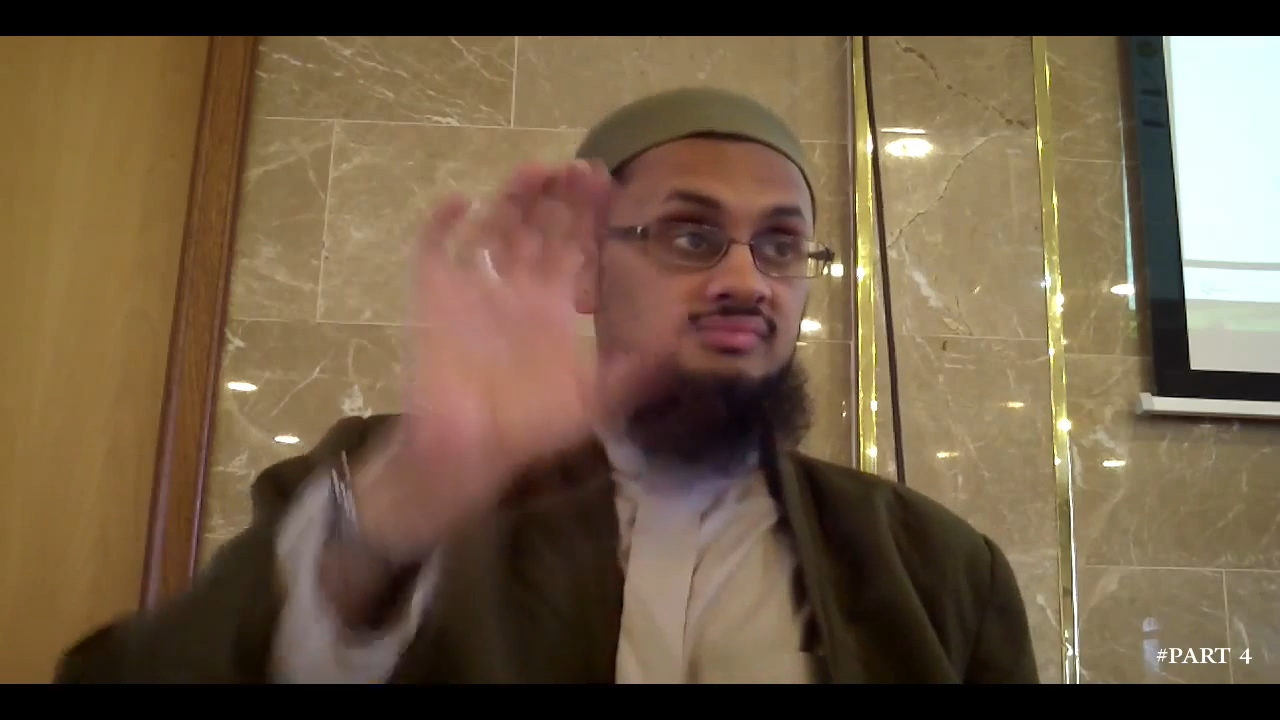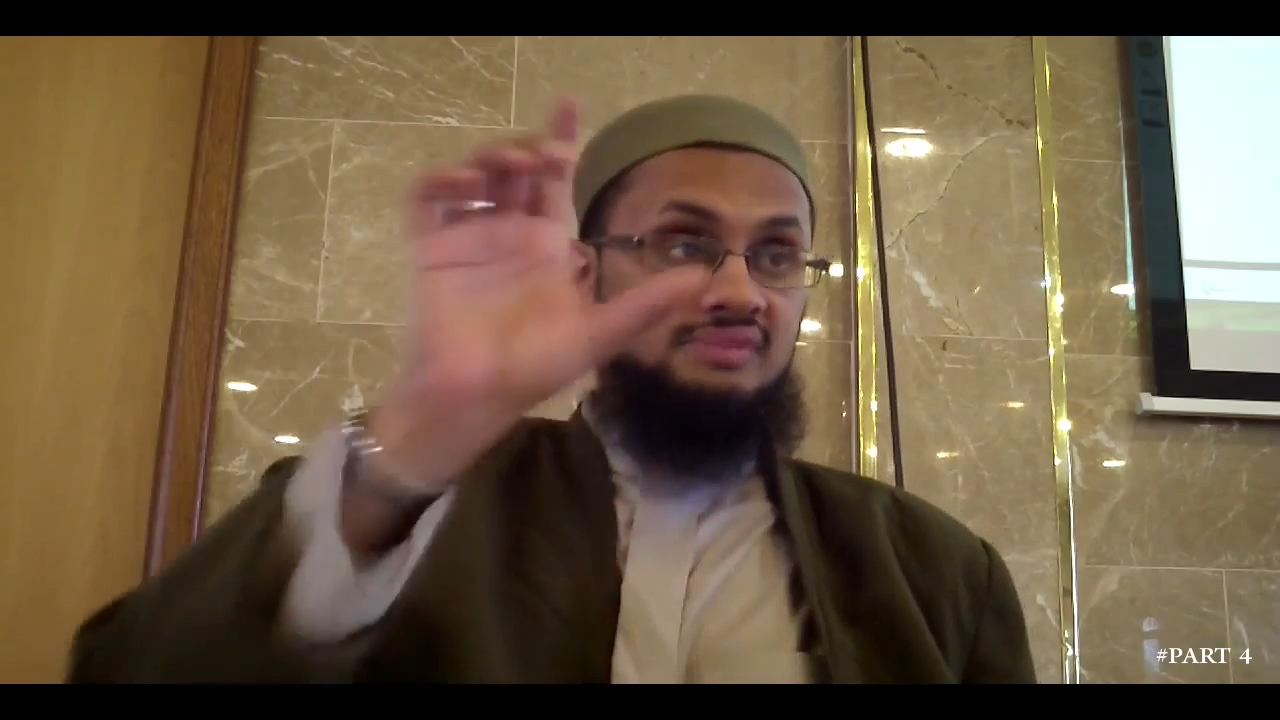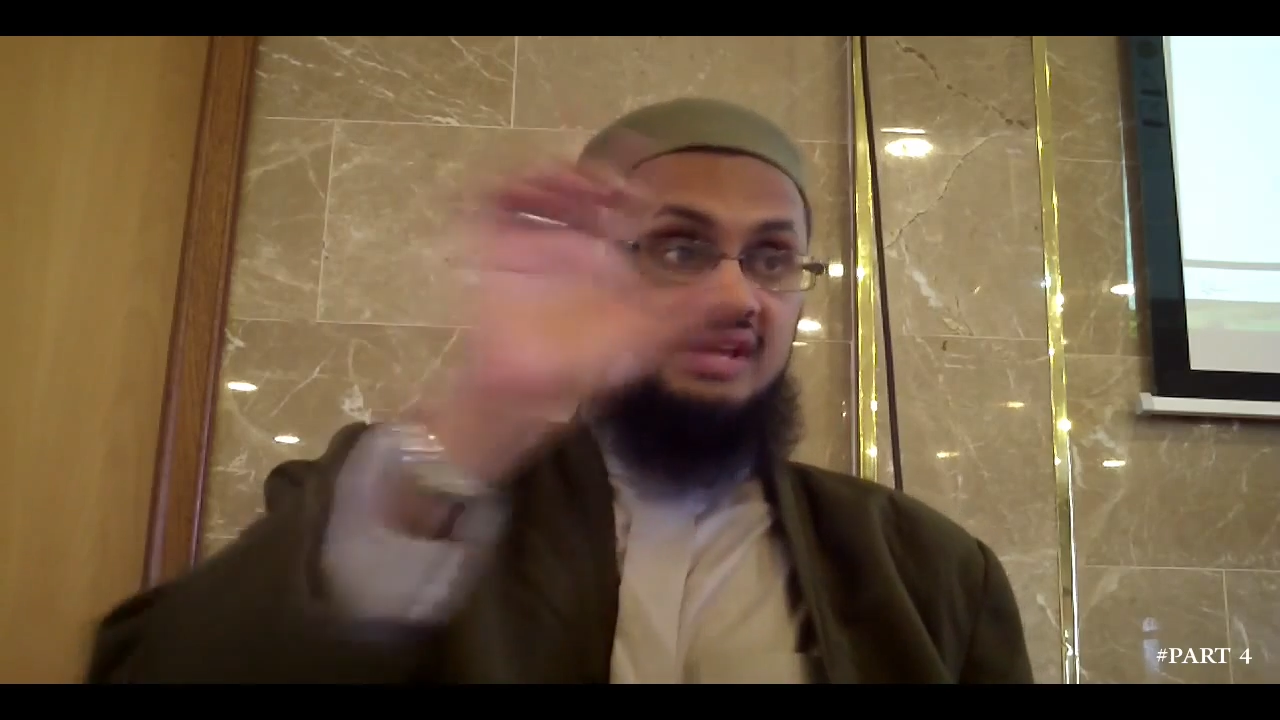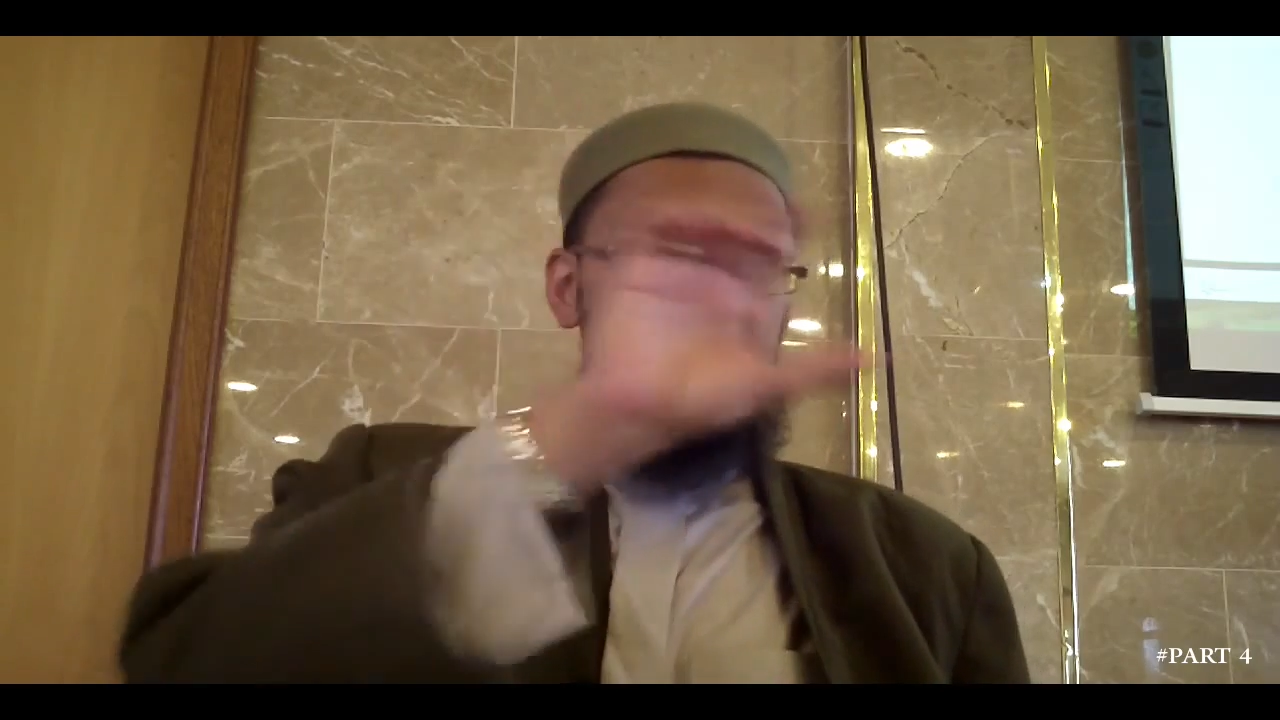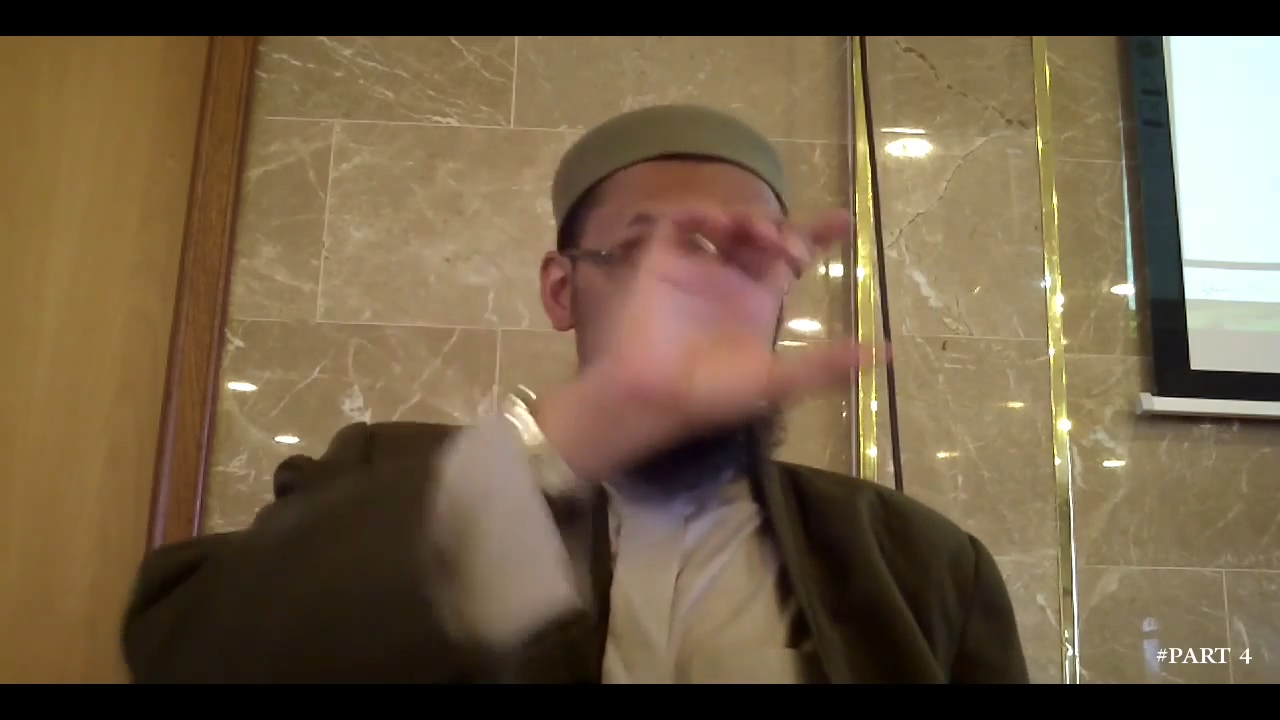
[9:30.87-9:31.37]

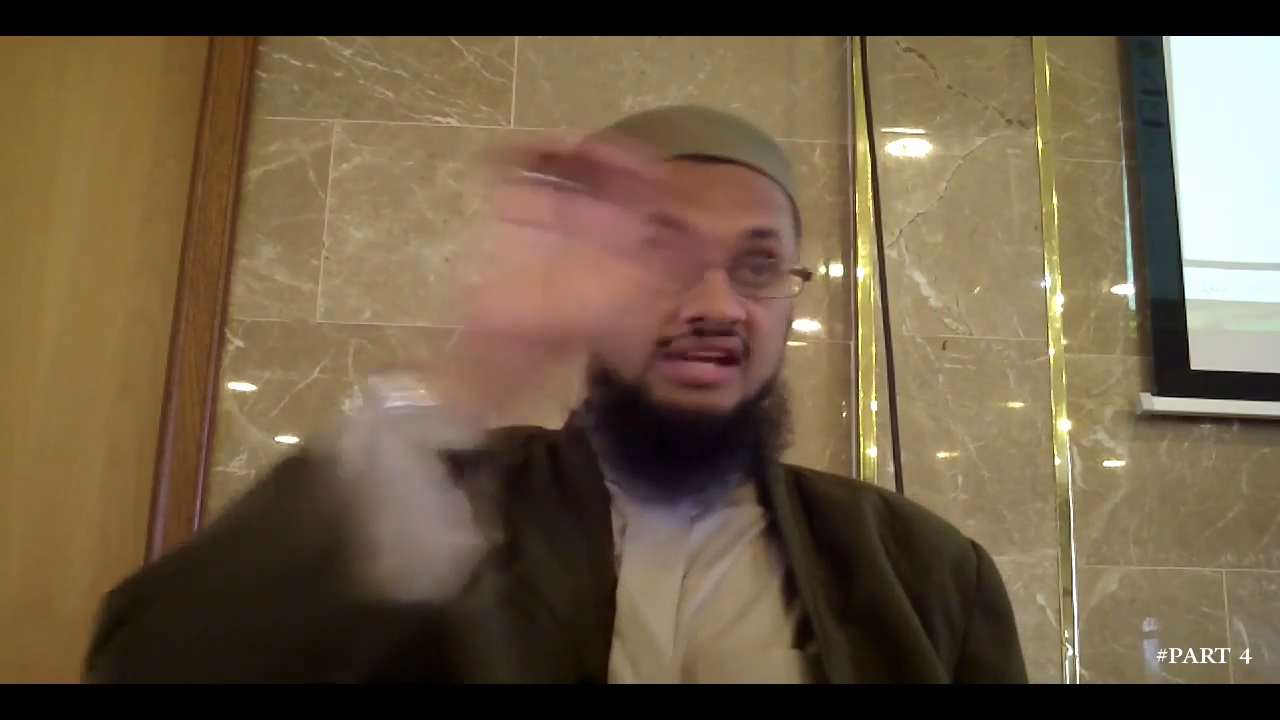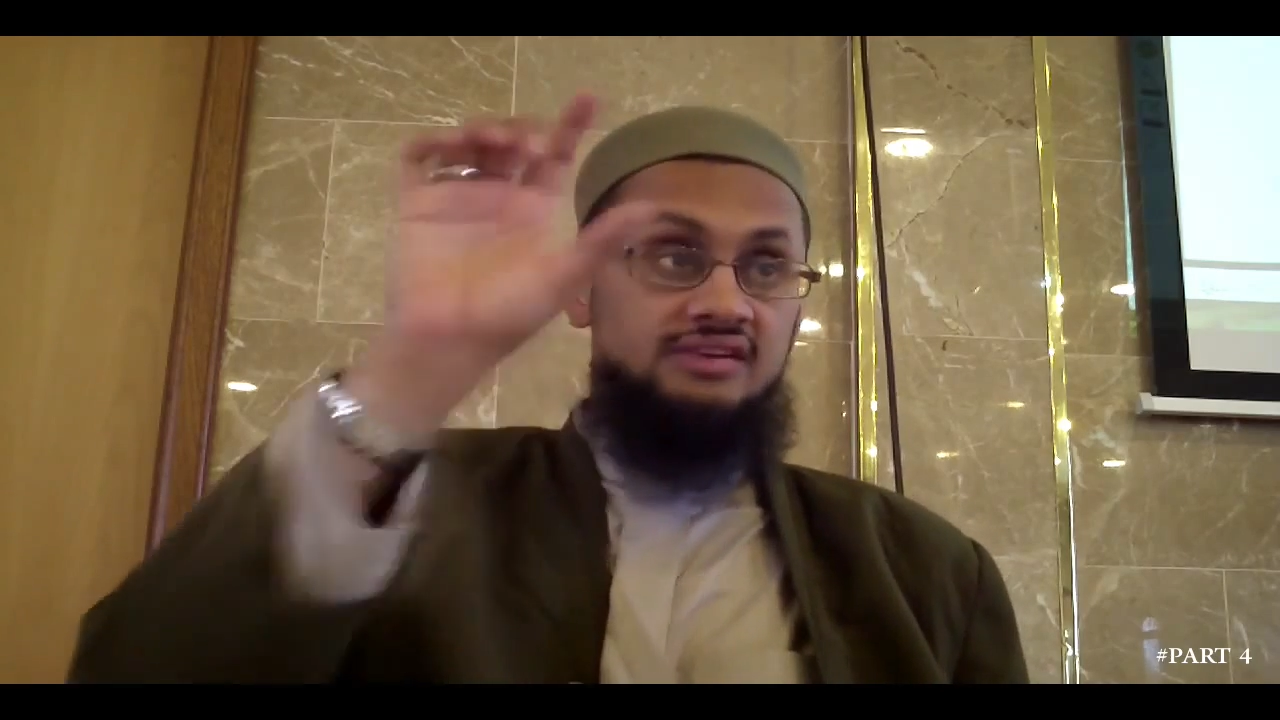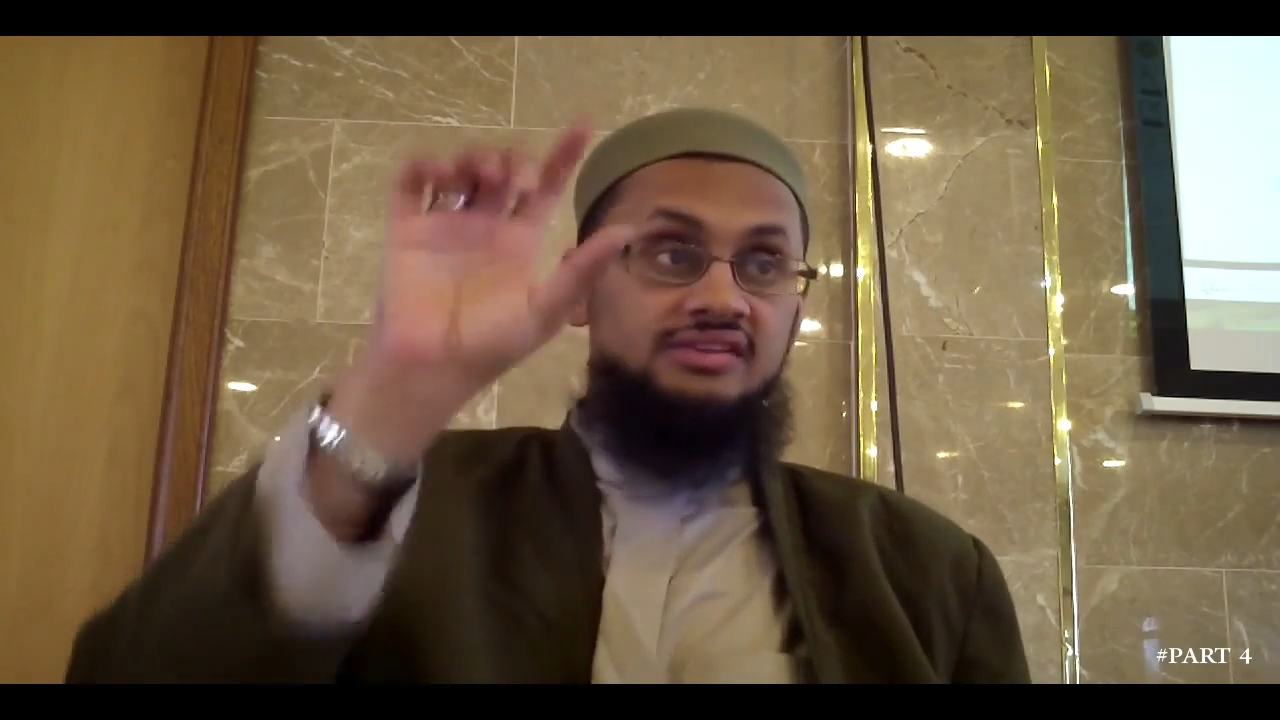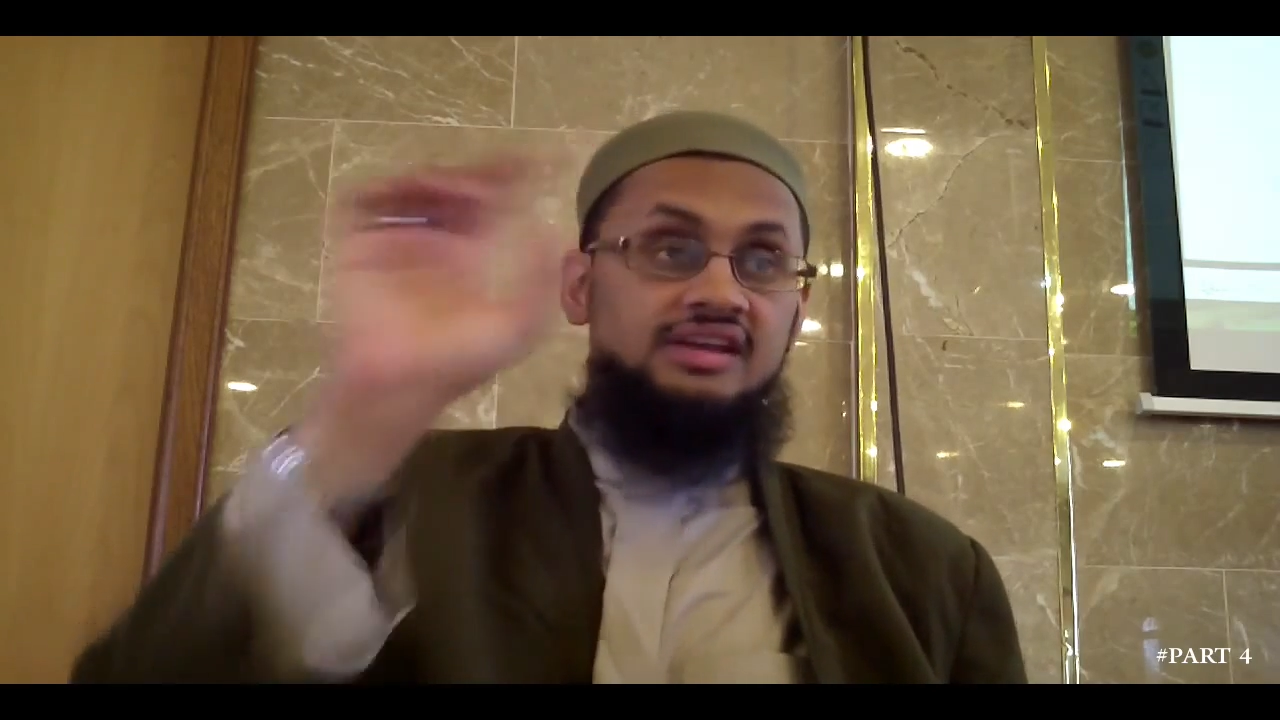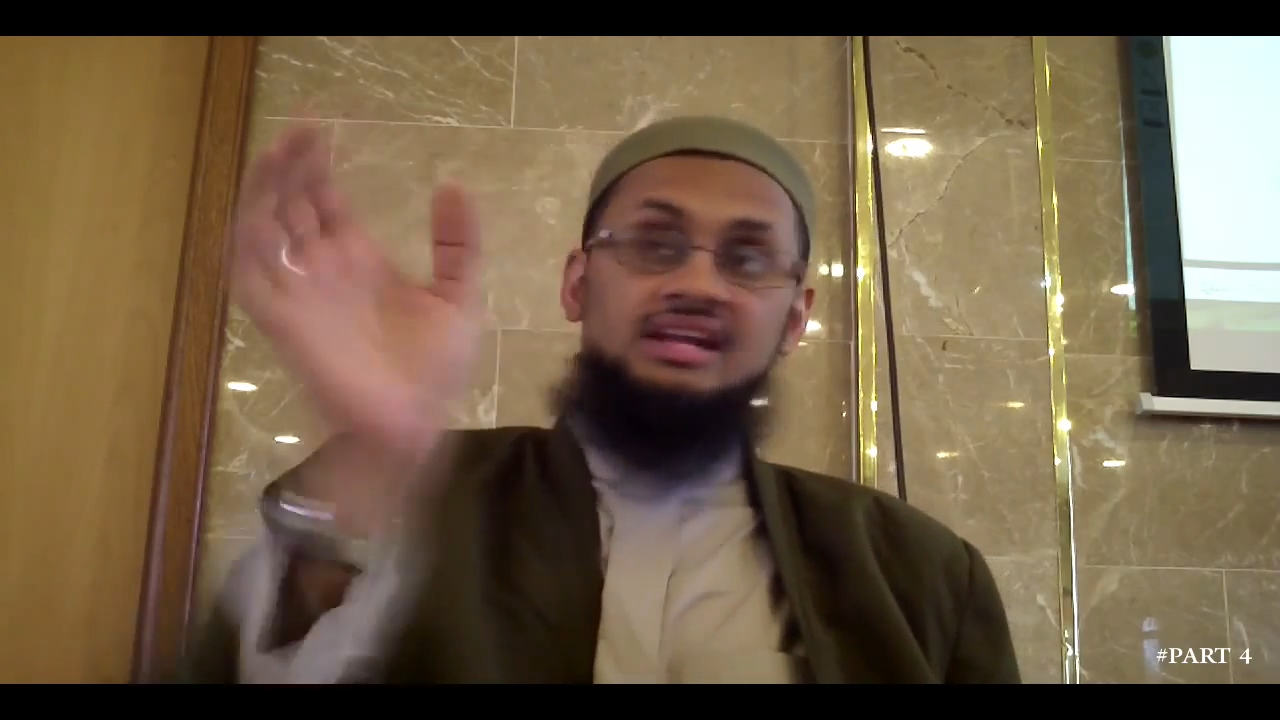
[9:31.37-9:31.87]

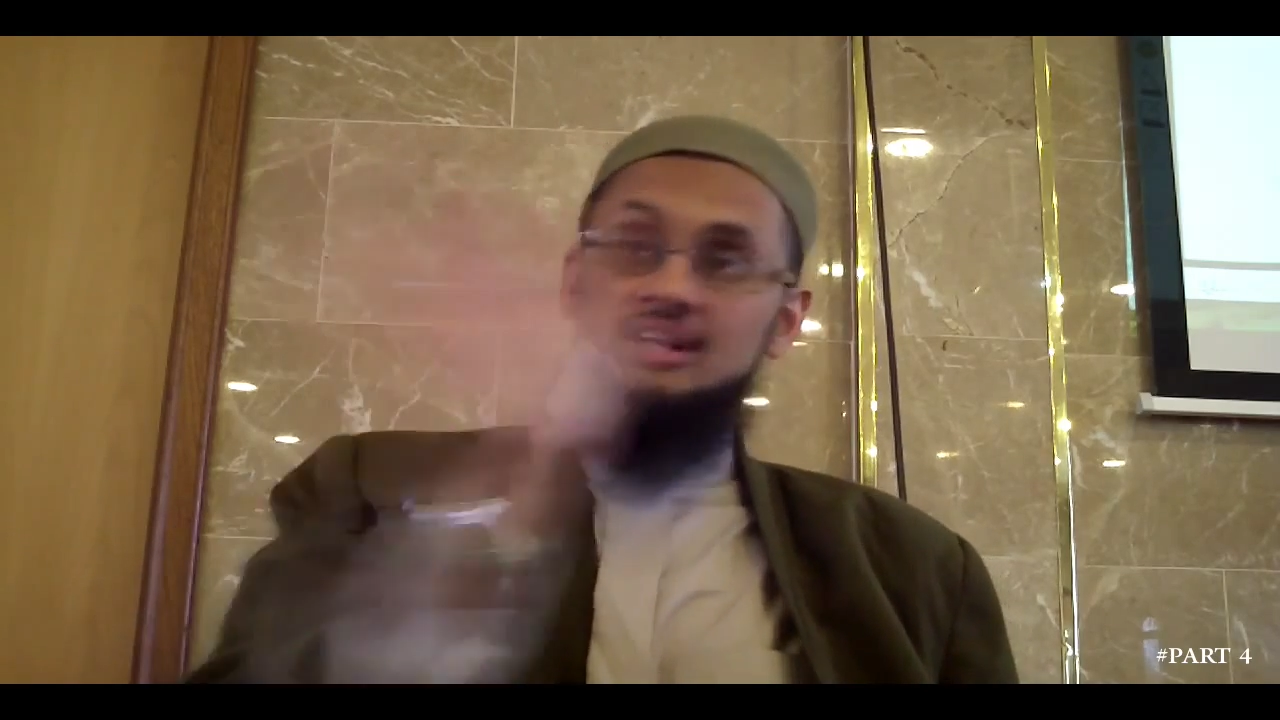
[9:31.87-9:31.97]
he'll